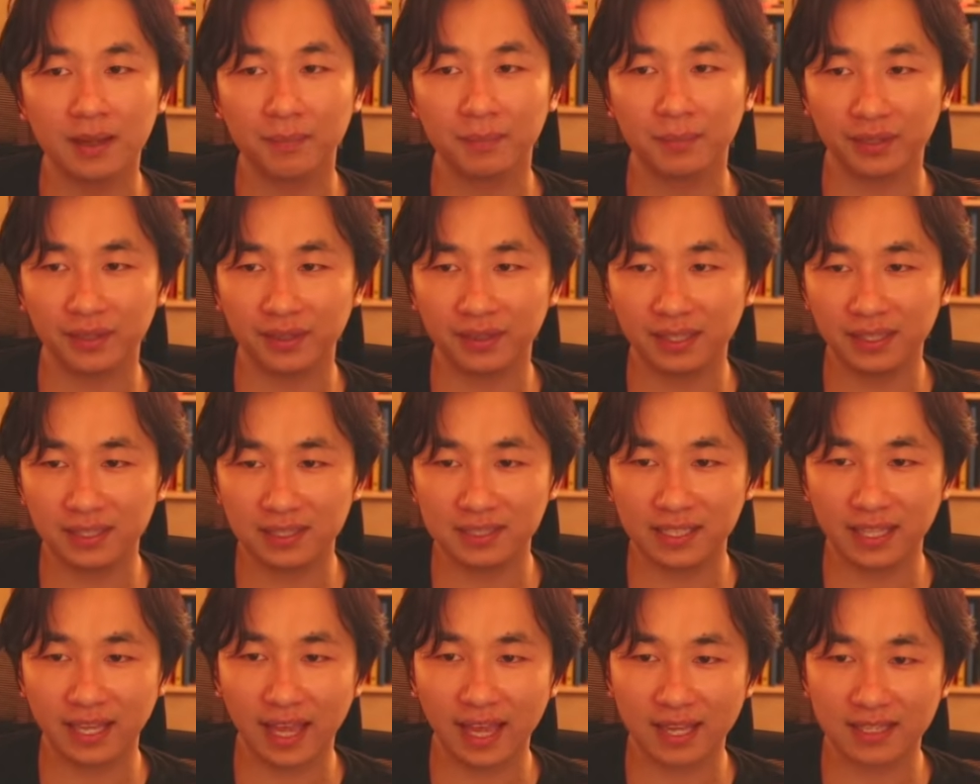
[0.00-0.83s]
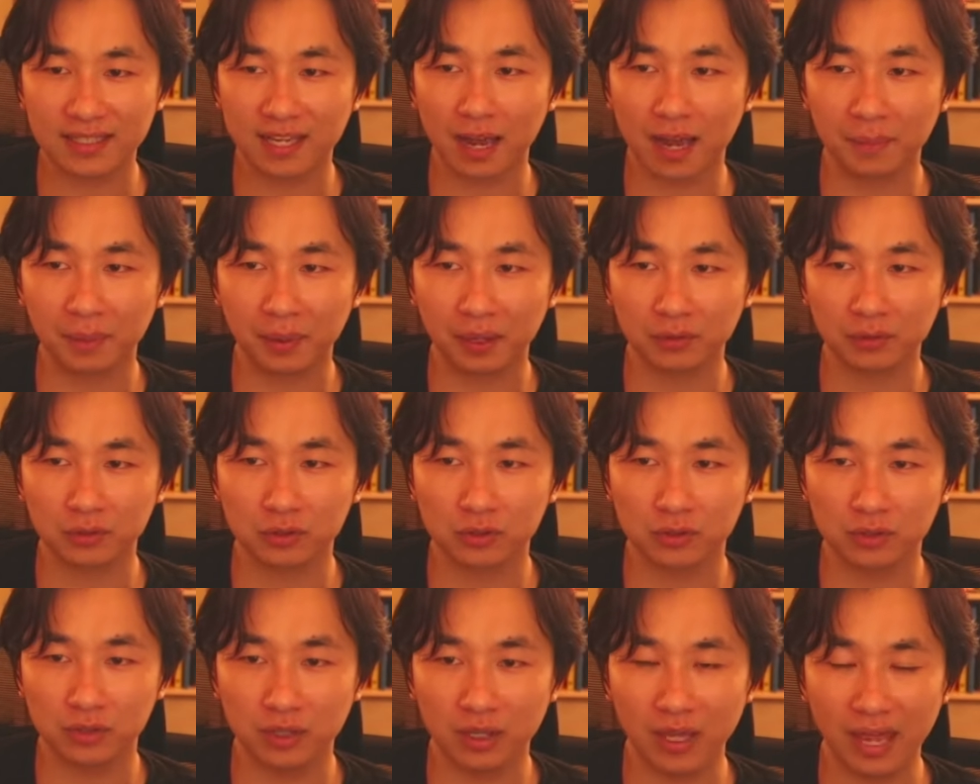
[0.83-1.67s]
But the thing is, they can't tap out
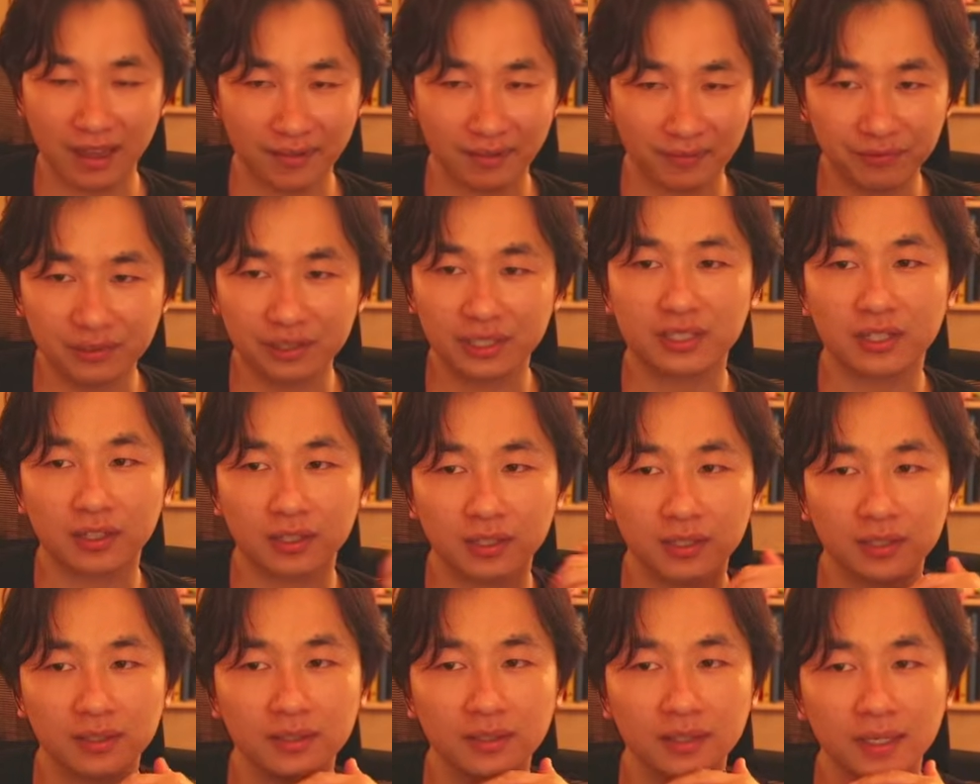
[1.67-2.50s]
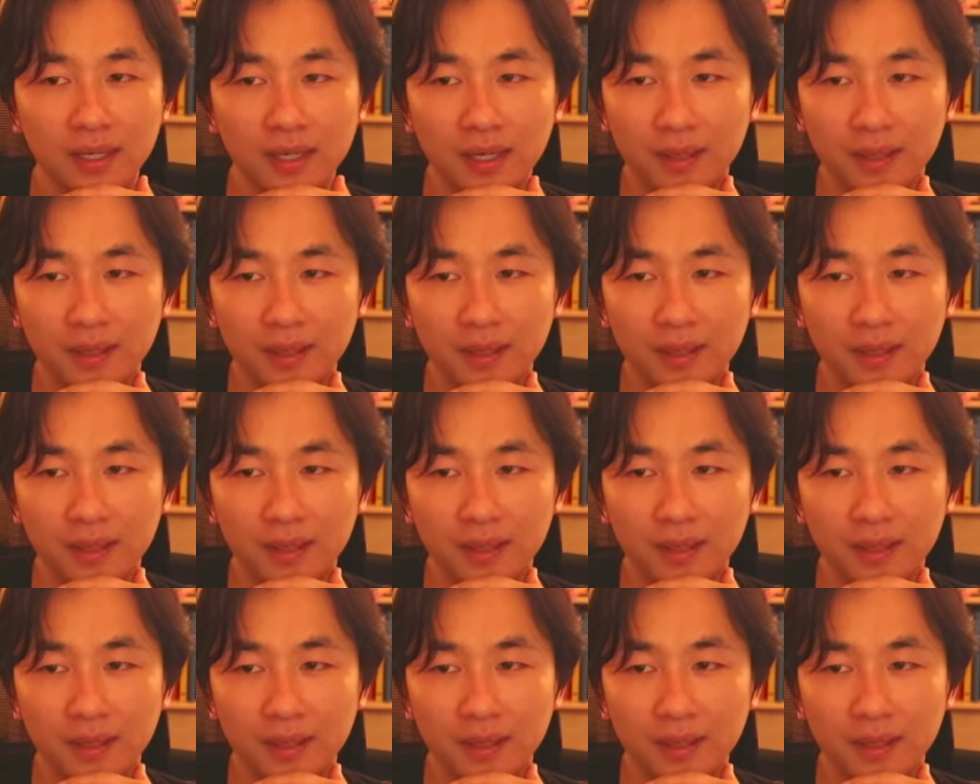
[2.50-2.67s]
every turn